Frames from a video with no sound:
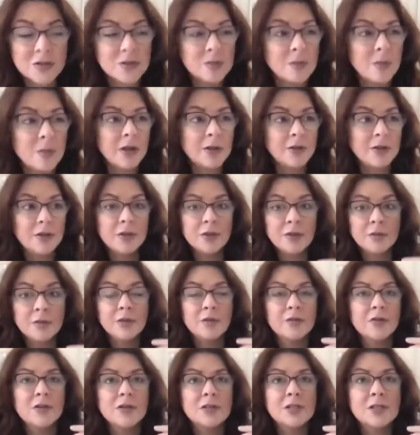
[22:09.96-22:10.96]
month,
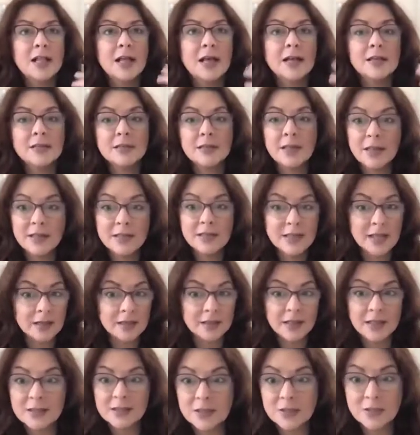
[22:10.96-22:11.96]
the first class. They said,
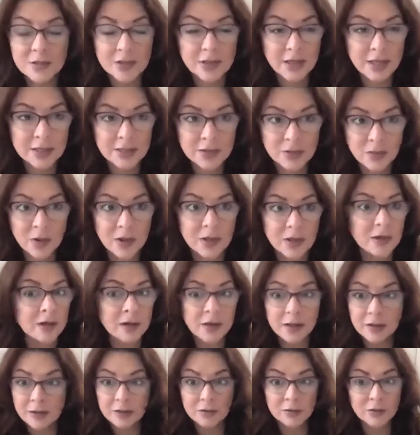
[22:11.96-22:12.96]
let's do the next one,
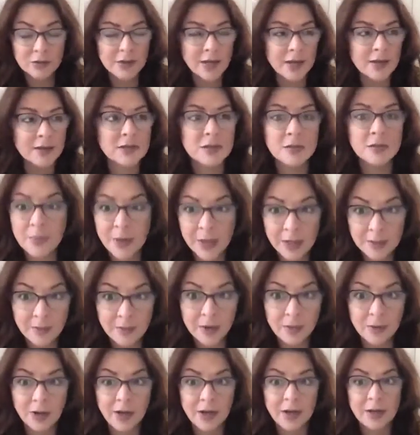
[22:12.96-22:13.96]
another 3,000, paid
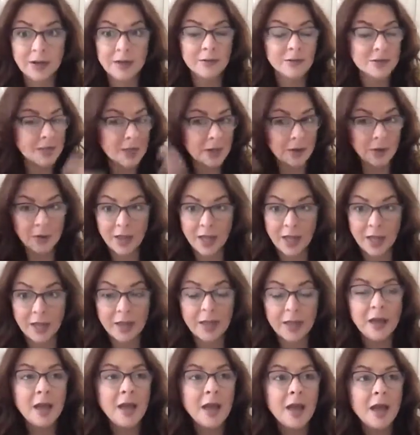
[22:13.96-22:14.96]
my rent. I was like, okay.
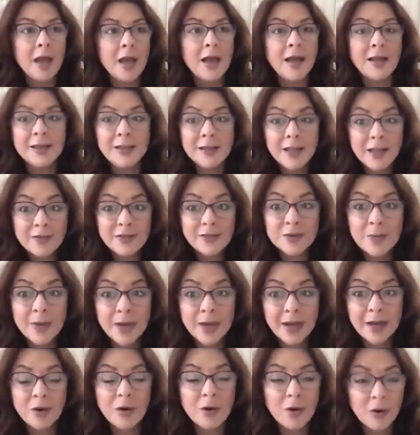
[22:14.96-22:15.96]
Left my
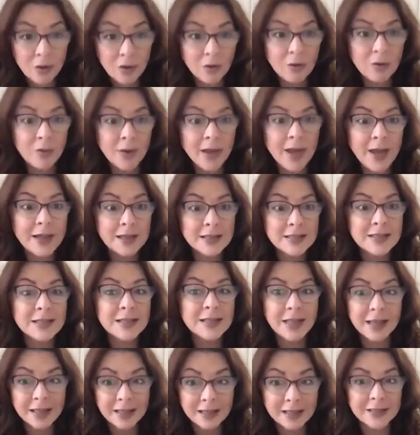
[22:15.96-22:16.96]
home, had to
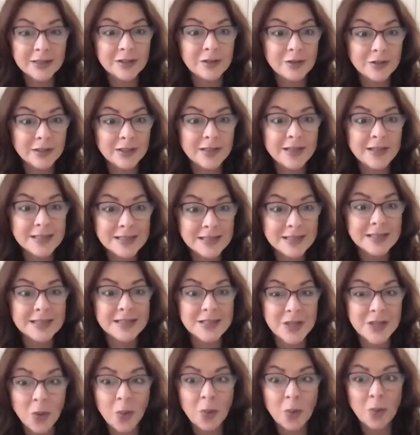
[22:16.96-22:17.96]
like literally as an
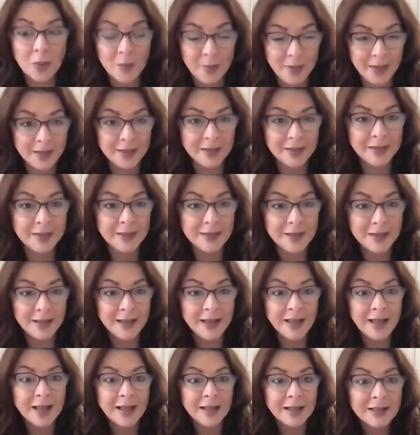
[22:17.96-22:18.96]
adult woman,
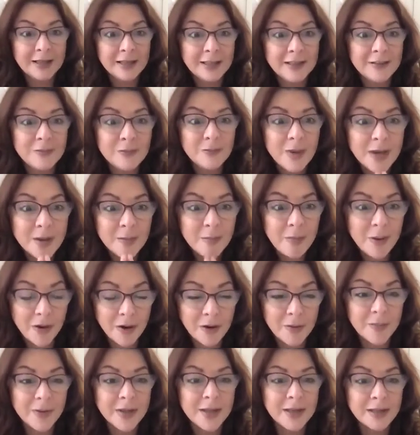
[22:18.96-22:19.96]
leave my
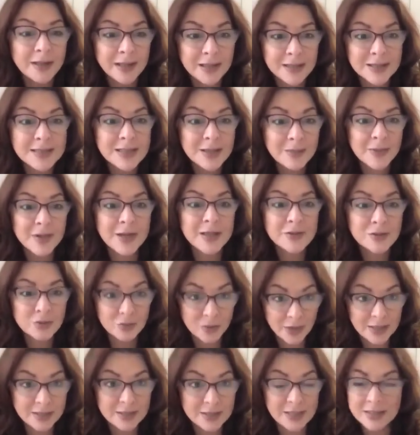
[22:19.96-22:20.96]
apartment and let somebody else
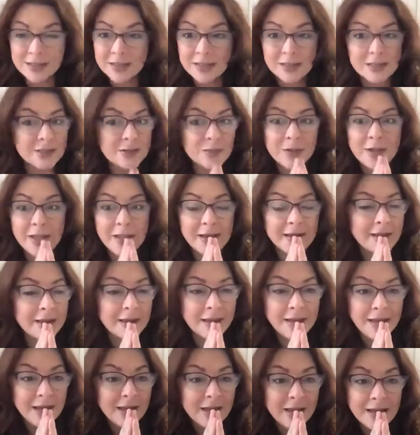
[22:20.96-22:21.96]
rent it. So these were like
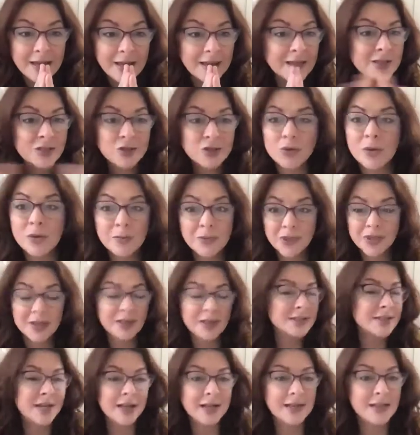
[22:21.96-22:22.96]
extreme
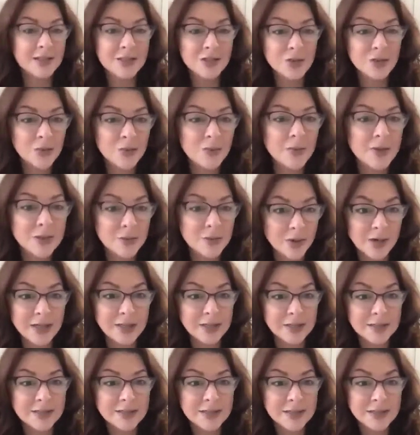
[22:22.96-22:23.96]
things that I didn't do in my
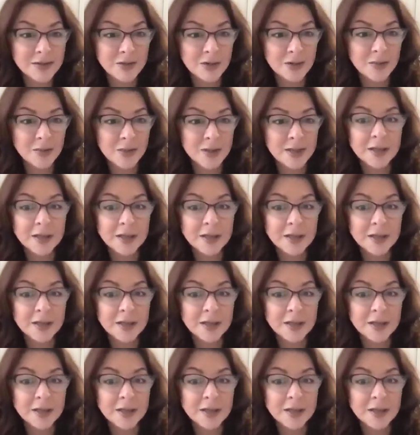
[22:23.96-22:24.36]
20s. Do you know what I mean?